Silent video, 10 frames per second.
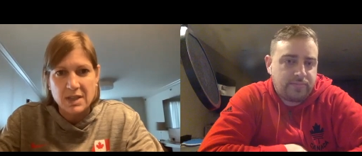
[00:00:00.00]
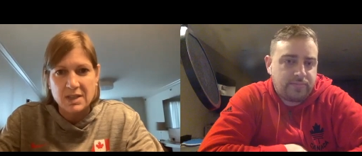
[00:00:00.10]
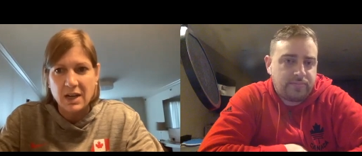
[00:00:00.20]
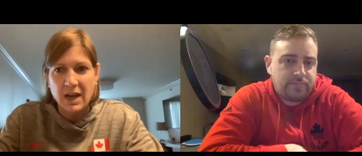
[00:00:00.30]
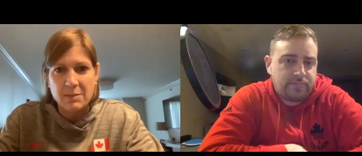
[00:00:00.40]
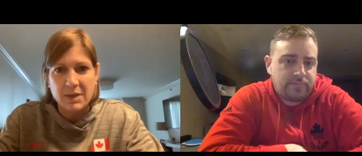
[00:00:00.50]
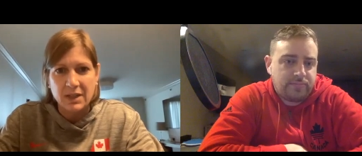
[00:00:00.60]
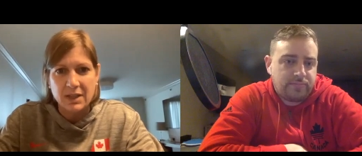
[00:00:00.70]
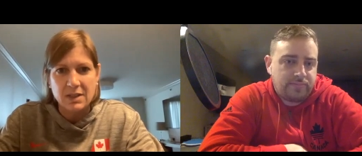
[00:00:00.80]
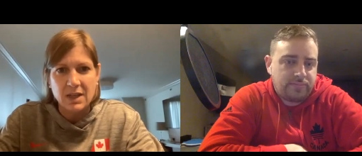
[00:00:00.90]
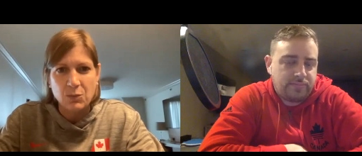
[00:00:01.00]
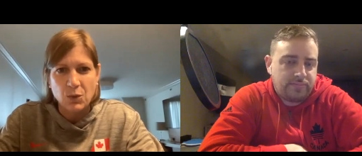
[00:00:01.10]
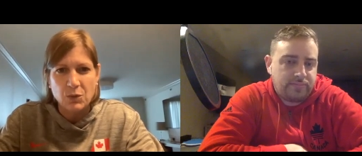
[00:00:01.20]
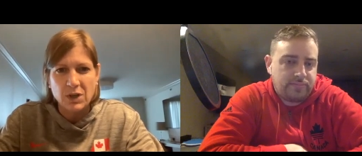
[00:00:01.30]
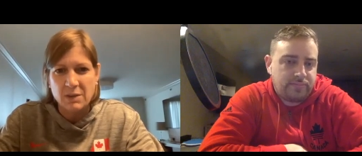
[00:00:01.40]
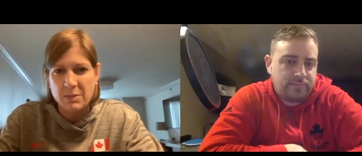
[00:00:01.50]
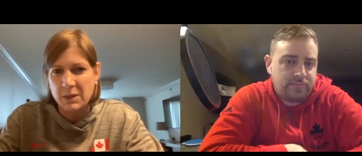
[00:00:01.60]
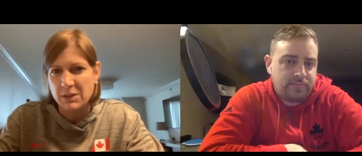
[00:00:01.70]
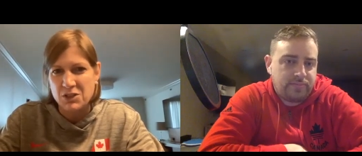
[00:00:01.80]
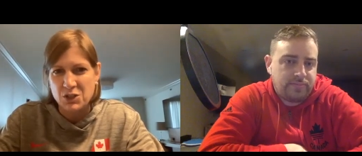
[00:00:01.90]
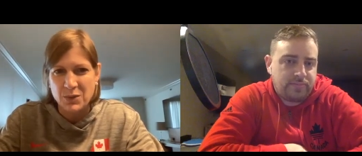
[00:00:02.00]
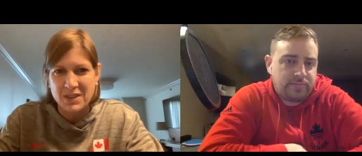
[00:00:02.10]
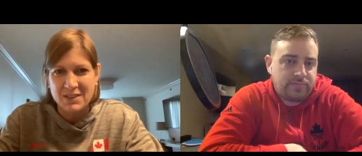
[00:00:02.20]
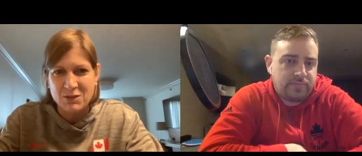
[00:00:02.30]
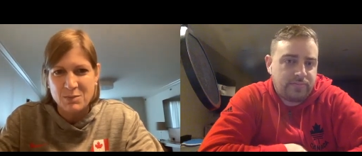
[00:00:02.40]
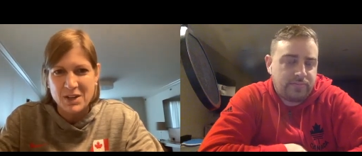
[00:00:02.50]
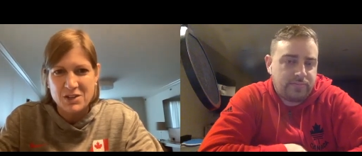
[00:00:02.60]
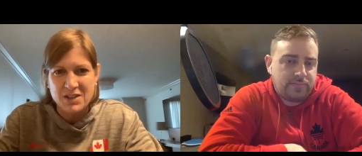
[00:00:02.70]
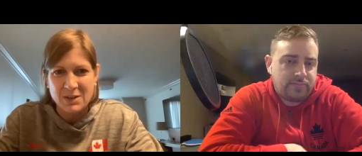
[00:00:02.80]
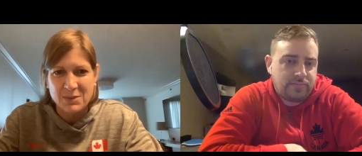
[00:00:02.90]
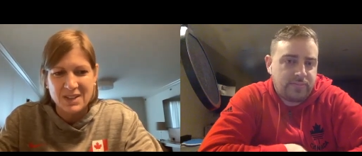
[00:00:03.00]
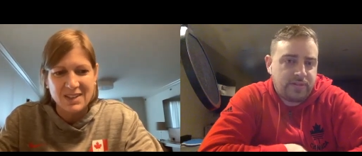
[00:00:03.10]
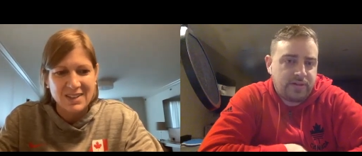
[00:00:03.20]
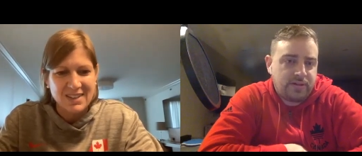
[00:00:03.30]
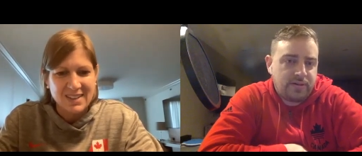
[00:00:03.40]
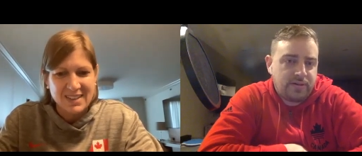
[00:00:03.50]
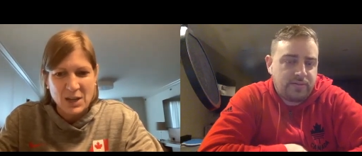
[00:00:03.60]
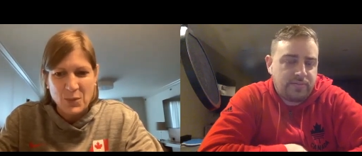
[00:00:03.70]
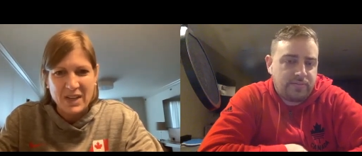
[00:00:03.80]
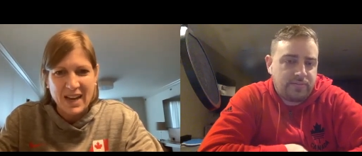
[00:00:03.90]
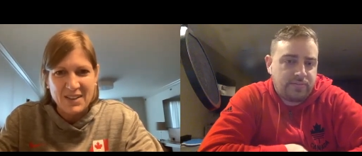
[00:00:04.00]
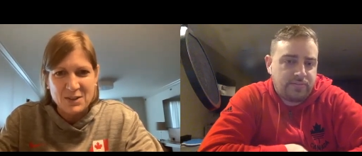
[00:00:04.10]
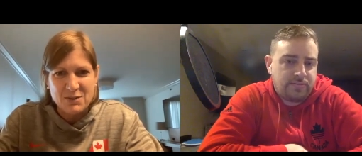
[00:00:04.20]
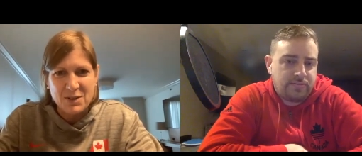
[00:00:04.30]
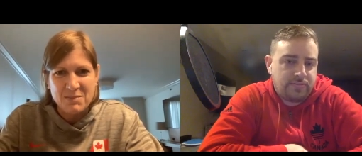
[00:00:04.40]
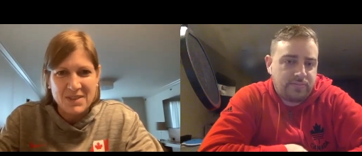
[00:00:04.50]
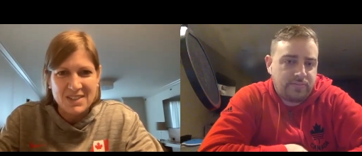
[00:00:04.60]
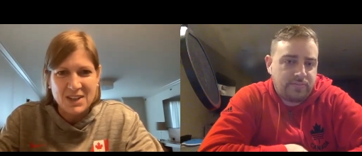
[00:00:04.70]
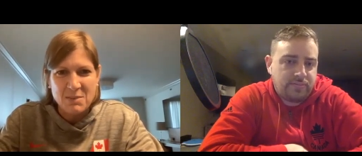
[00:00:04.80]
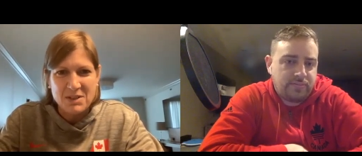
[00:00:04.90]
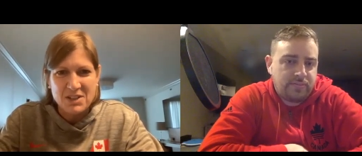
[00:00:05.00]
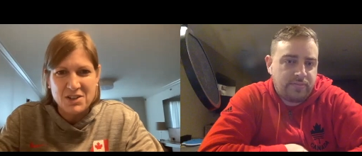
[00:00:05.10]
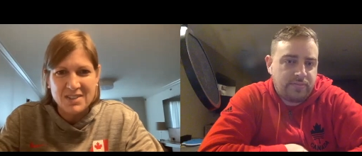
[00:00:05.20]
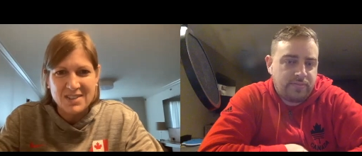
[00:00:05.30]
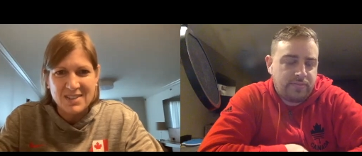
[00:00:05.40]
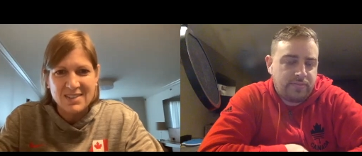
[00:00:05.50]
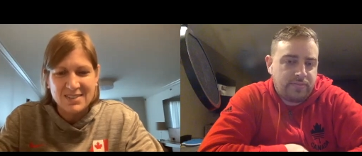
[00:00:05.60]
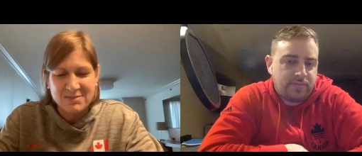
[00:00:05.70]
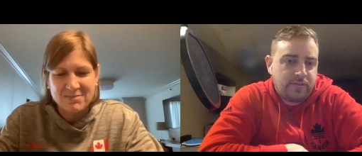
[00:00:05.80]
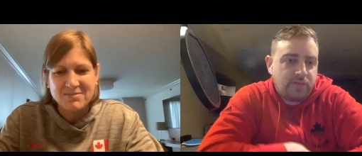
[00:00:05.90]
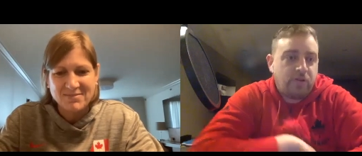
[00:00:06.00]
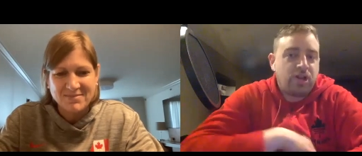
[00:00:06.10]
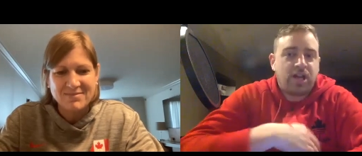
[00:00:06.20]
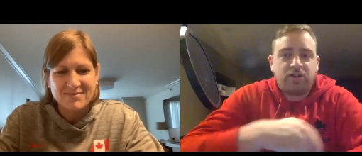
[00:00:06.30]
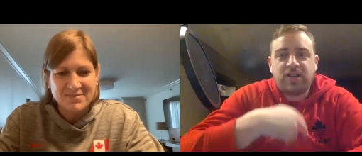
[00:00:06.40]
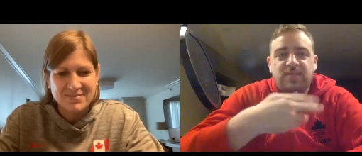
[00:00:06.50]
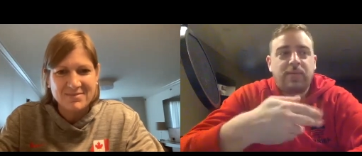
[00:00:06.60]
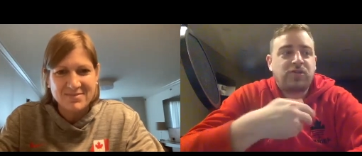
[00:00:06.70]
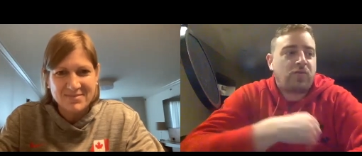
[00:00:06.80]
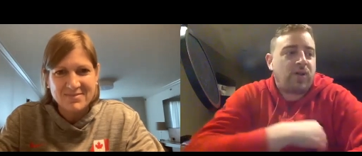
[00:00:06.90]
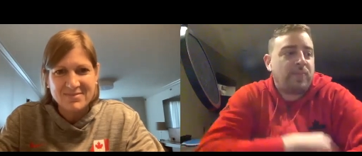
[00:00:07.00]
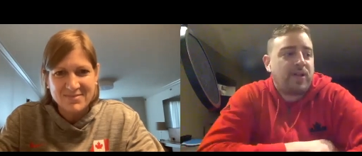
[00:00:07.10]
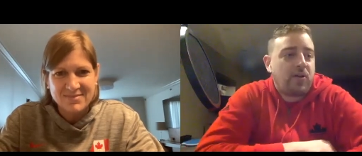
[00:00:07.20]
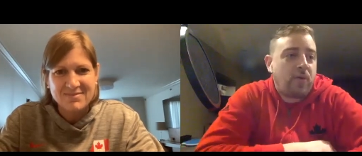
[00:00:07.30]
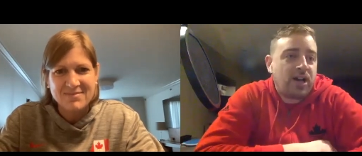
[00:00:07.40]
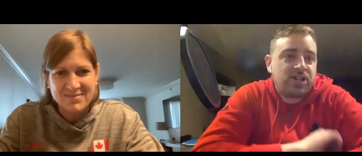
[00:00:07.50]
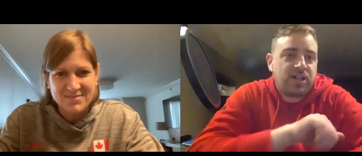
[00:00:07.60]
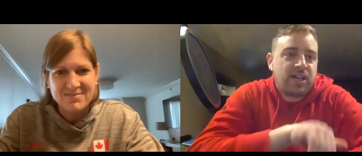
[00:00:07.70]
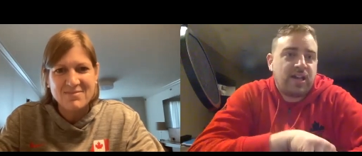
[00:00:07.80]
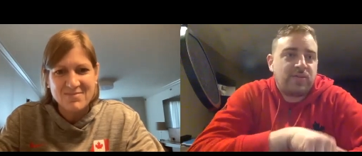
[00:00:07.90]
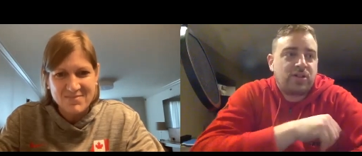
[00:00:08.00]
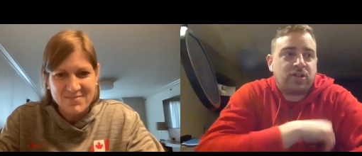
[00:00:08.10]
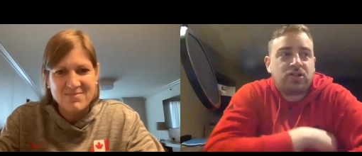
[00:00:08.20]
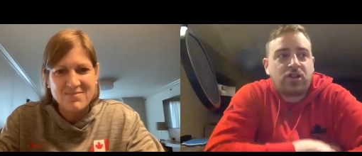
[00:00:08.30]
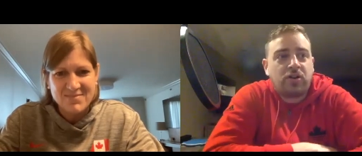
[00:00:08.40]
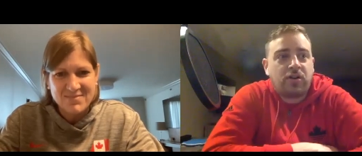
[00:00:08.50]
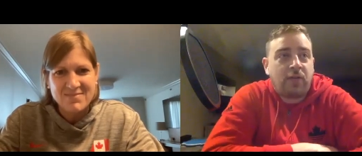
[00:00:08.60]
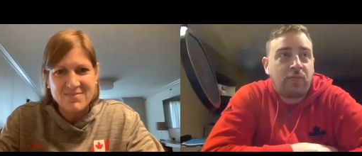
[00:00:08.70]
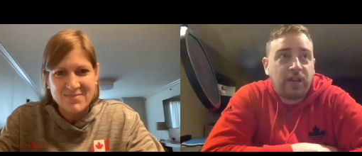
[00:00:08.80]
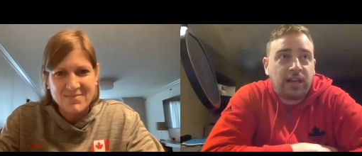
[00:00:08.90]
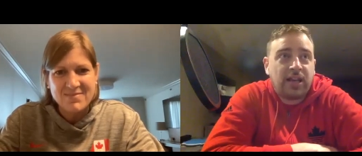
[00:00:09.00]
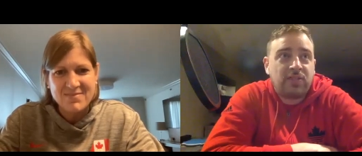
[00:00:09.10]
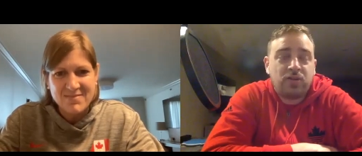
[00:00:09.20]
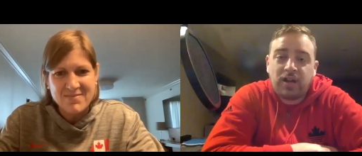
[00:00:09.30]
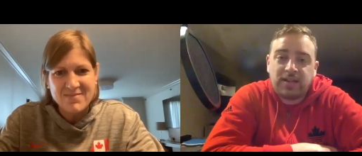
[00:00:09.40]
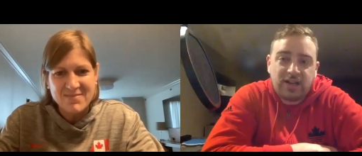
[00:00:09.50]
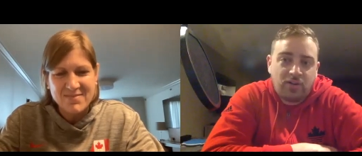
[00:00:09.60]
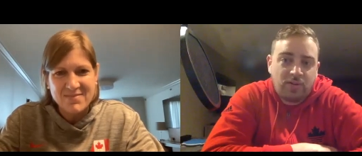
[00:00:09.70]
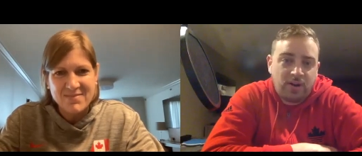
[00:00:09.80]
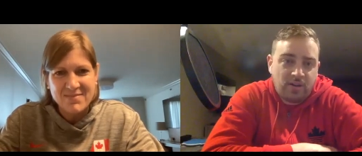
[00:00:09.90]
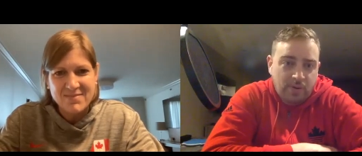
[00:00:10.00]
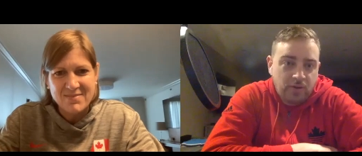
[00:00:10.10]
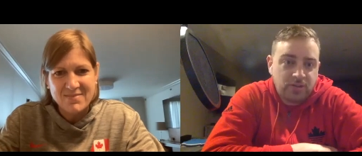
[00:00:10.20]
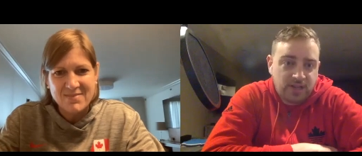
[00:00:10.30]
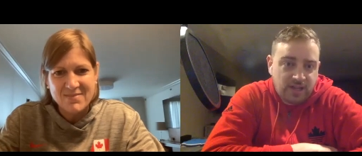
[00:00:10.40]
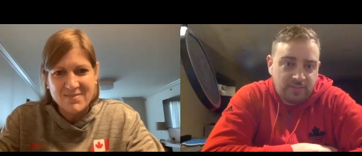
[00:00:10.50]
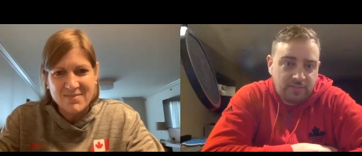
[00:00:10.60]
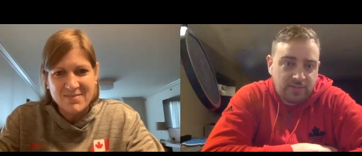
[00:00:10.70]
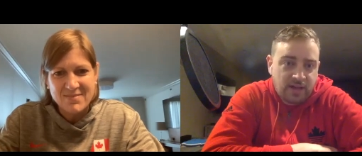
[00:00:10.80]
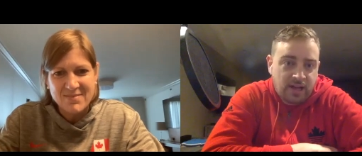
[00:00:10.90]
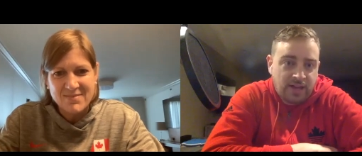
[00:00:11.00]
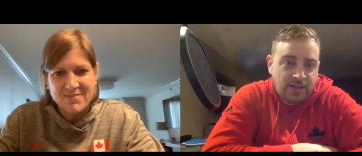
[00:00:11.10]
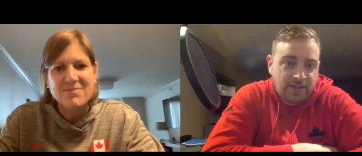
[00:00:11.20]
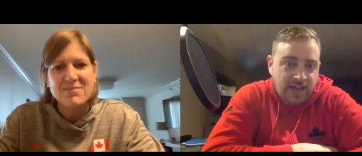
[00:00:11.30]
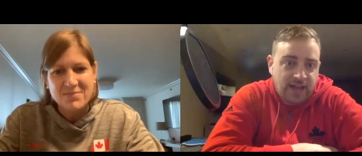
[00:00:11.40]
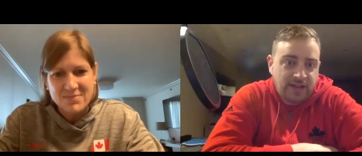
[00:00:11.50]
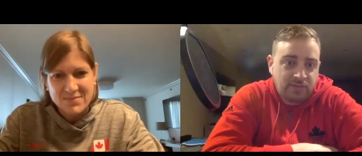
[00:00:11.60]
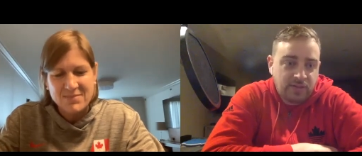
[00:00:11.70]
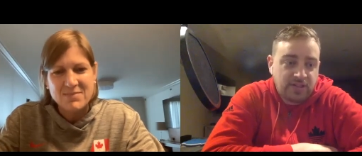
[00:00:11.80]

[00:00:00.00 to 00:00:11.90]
Speaker 1: timing and, and what we're going to be able to do with the information that we that we gathered from these competitions.
Speaker 2: Well, yeah, you get some extra rep and watching the games on the zone. I really liked what you guys had going on in the post game. I thought that was